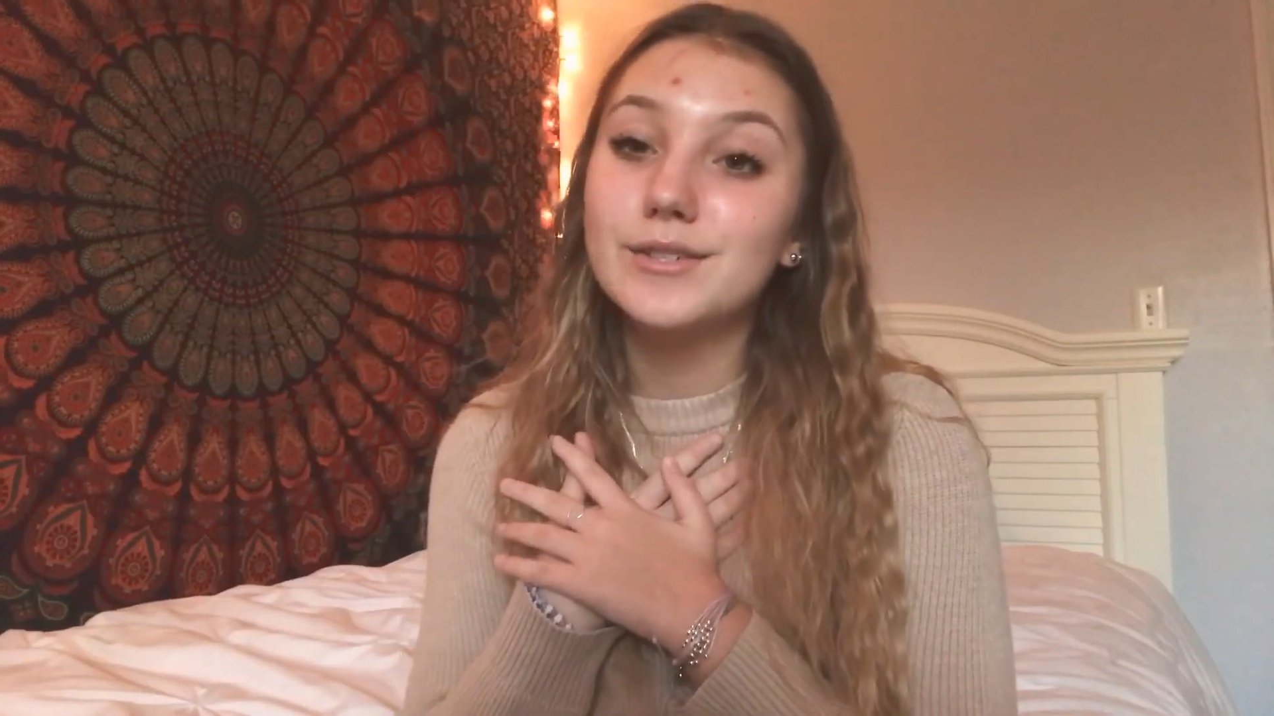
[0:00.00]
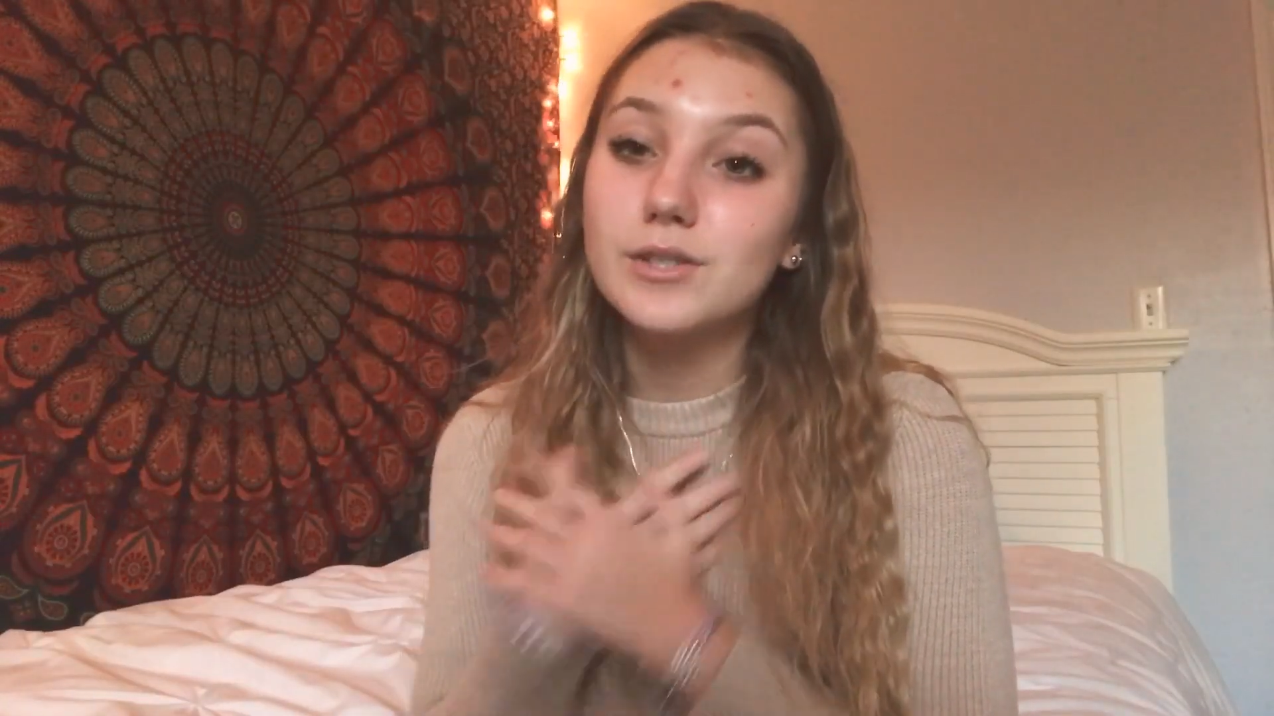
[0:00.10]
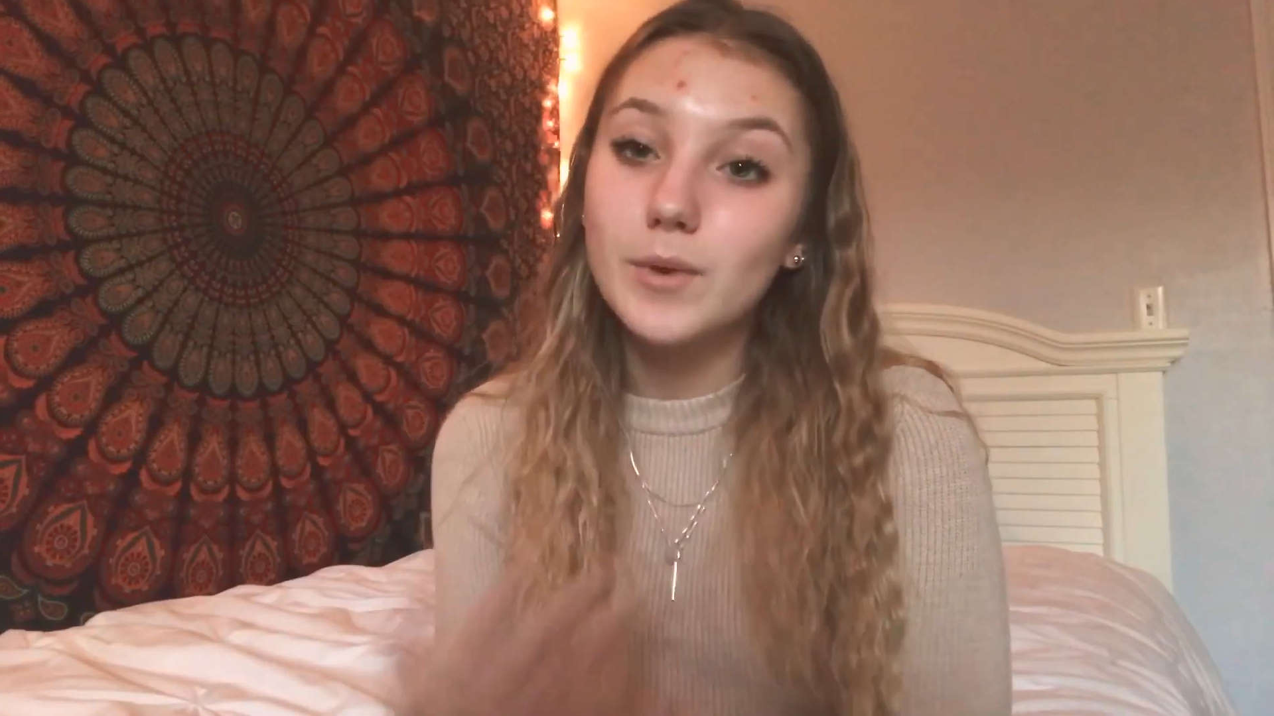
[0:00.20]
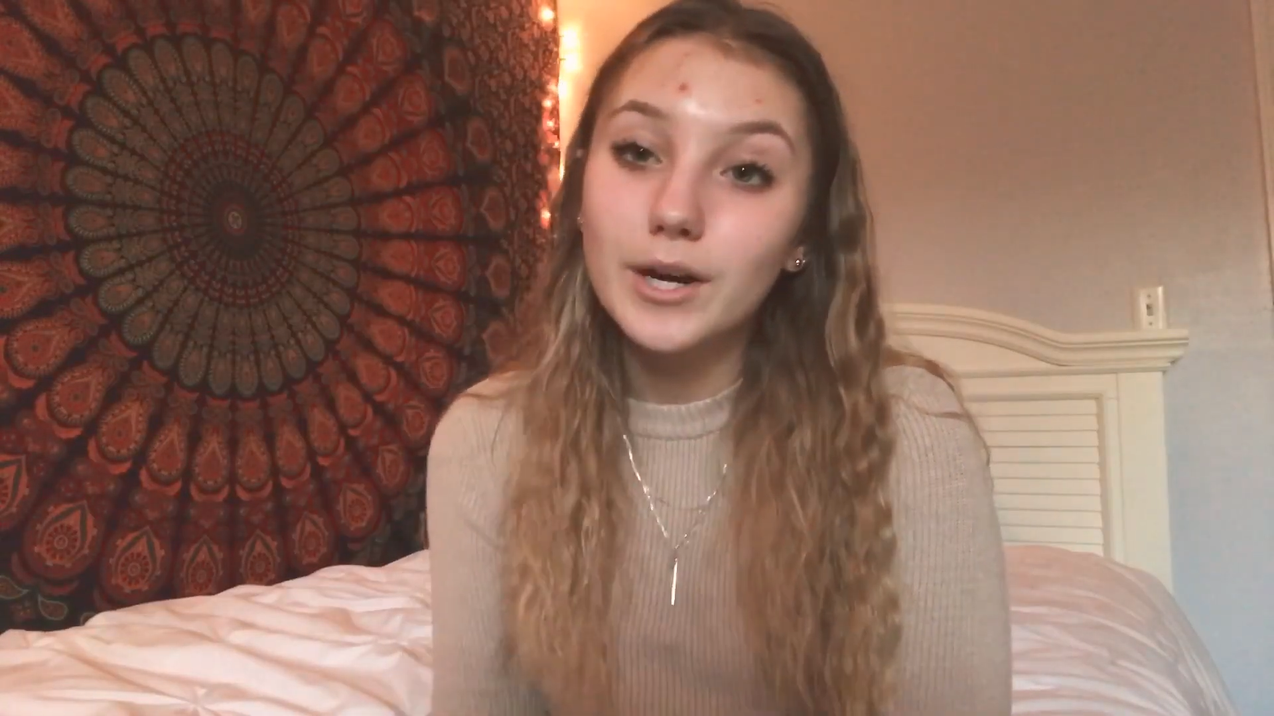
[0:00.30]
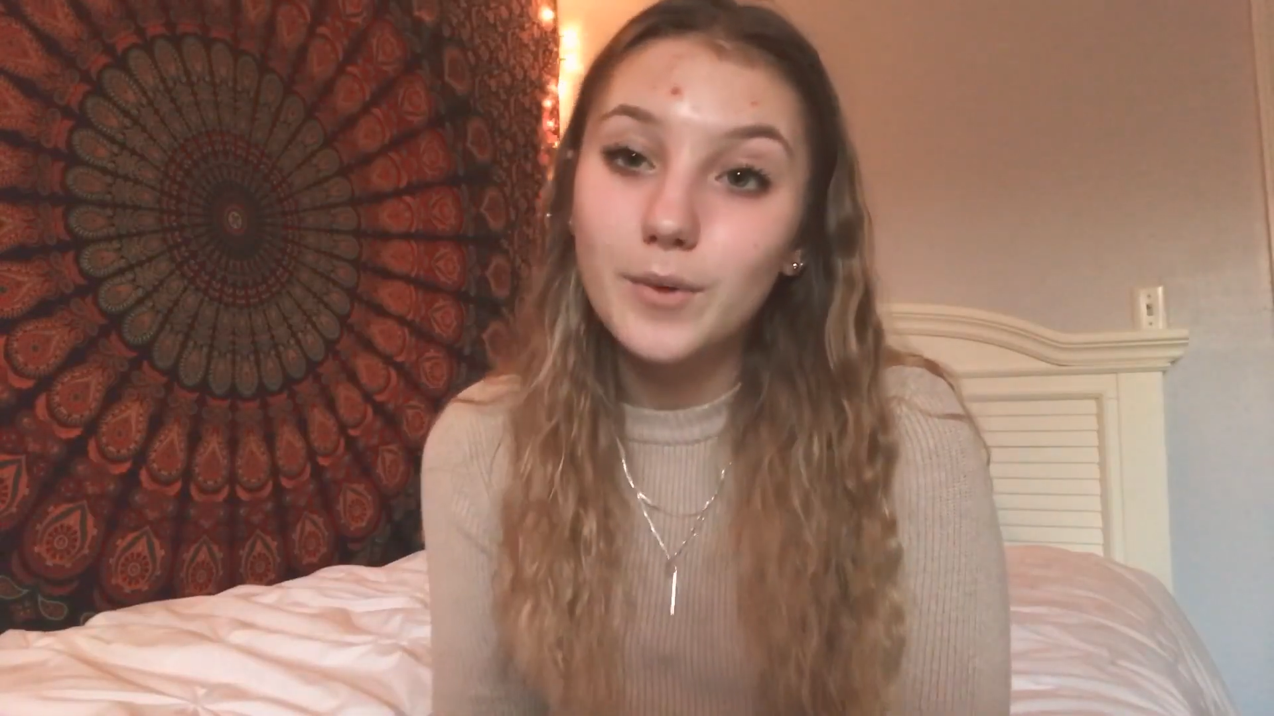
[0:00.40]

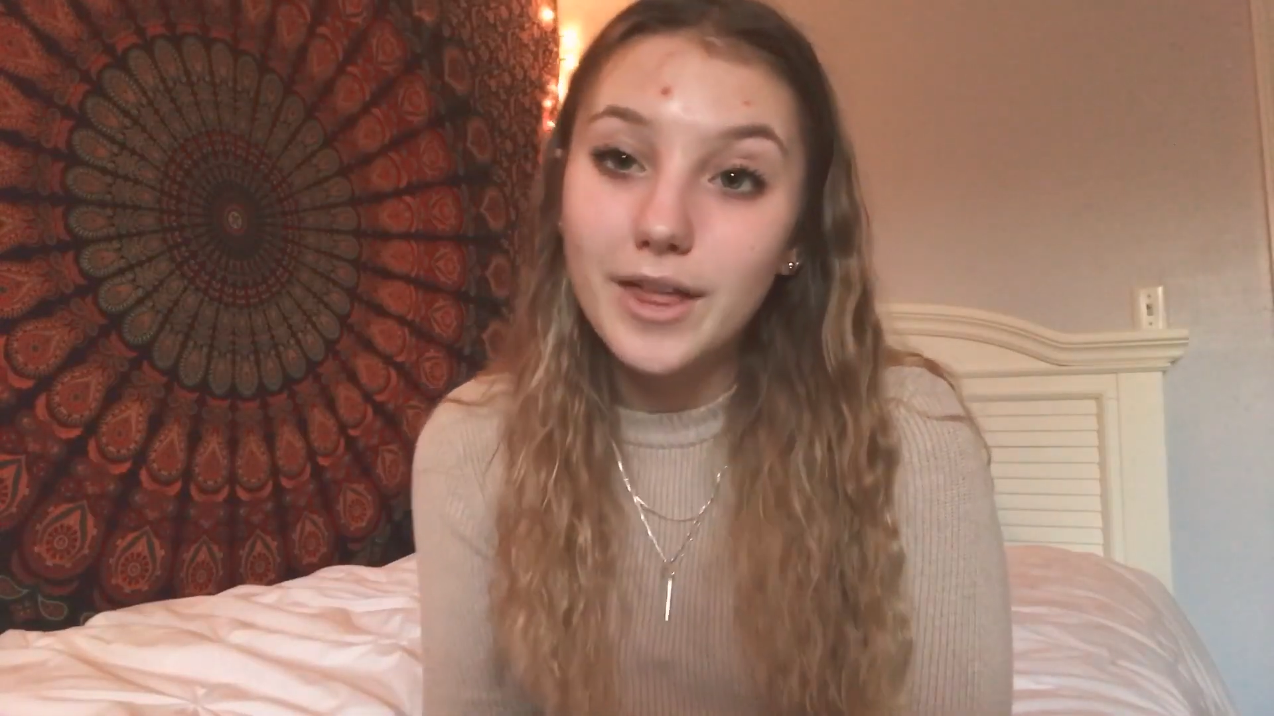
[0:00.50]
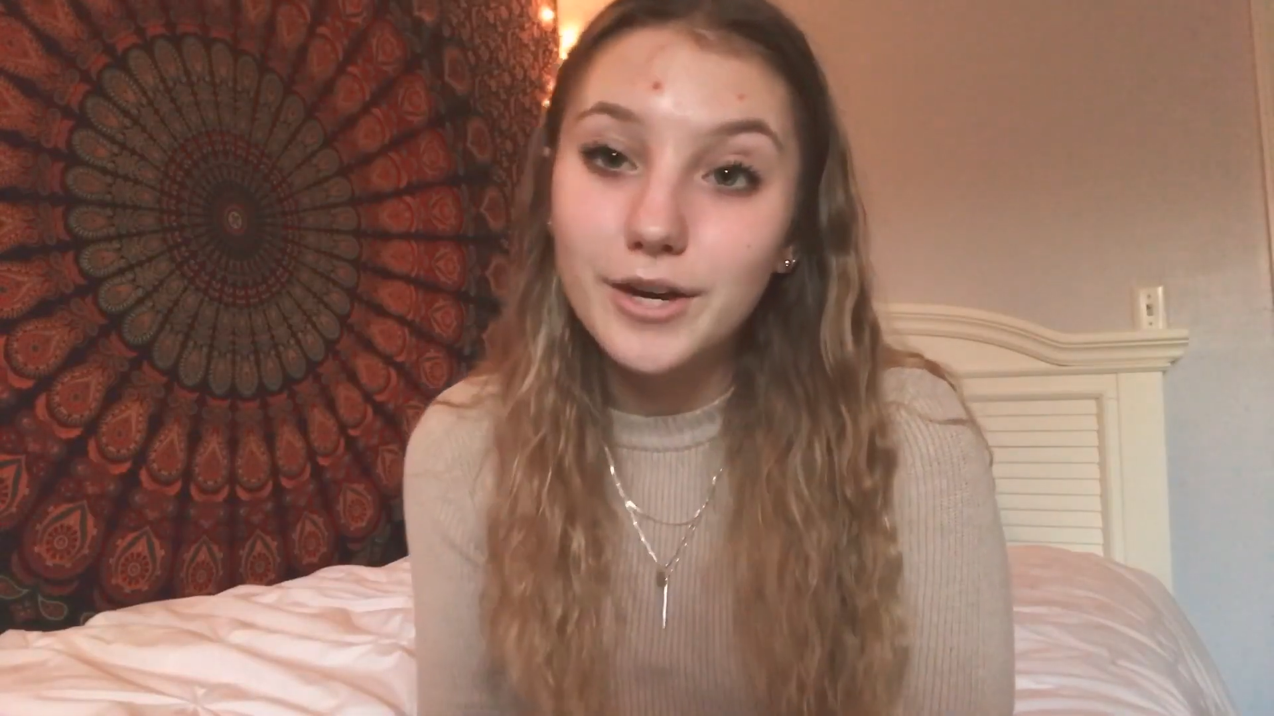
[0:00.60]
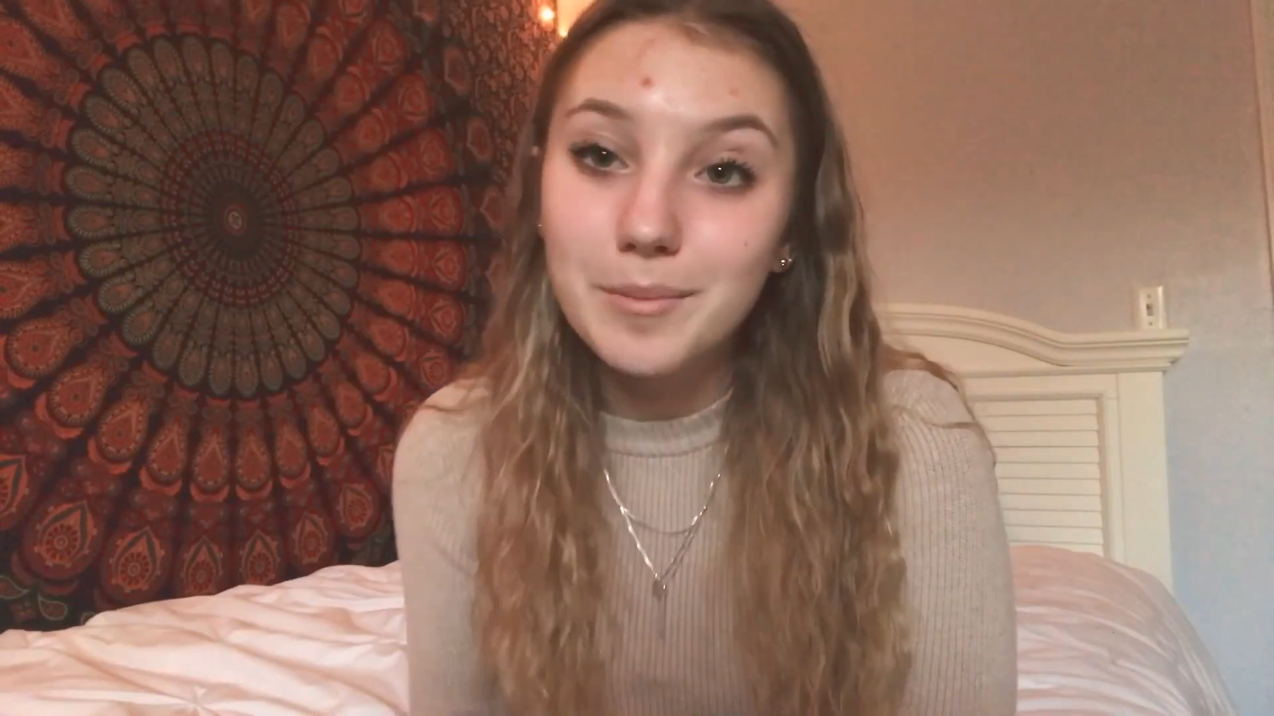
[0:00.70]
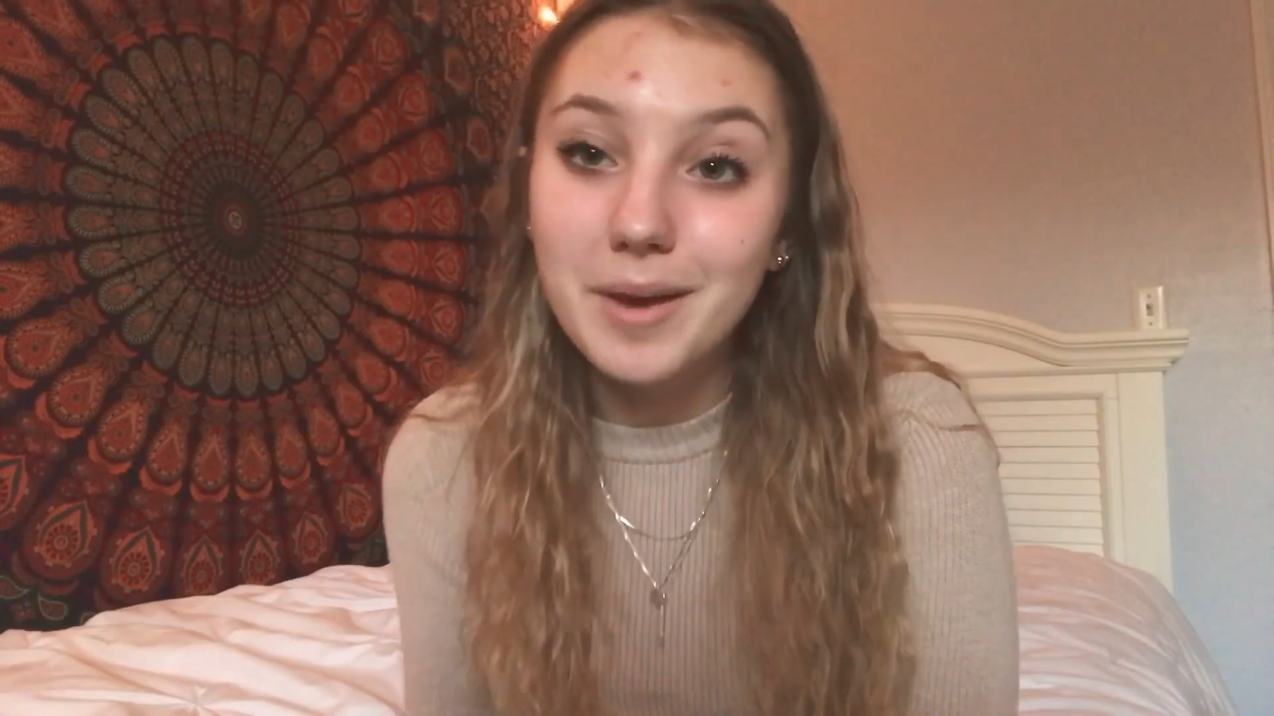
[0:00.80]
Sweater Weather